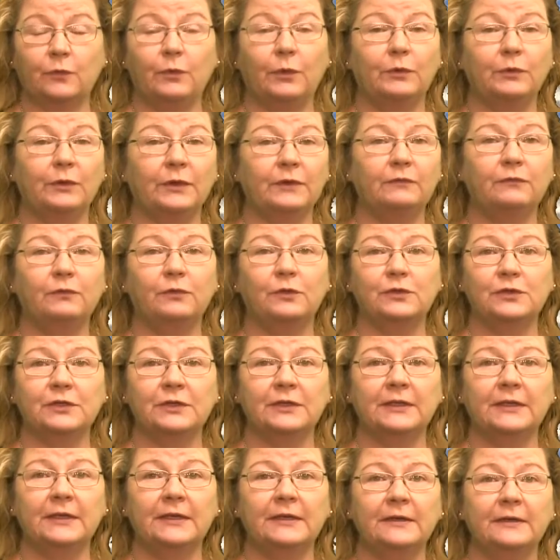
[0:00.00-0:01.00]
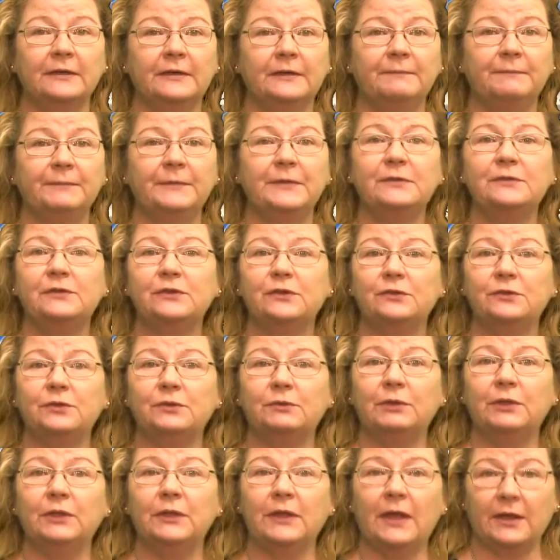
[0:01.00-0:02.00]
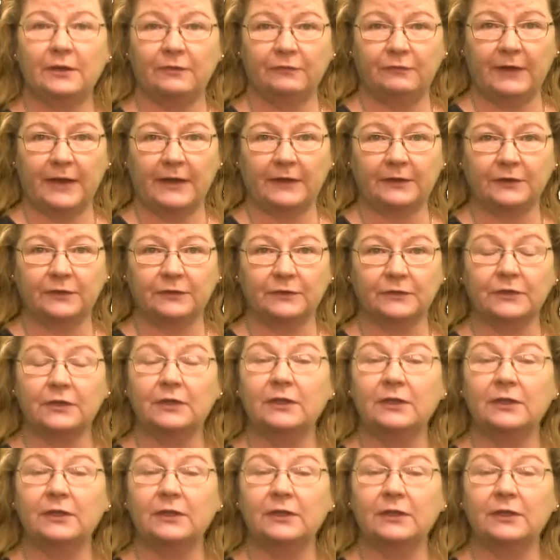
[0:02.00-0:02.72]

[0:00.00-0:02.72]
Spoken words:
Quote, "Unfortunately, it's due to a lot of factors.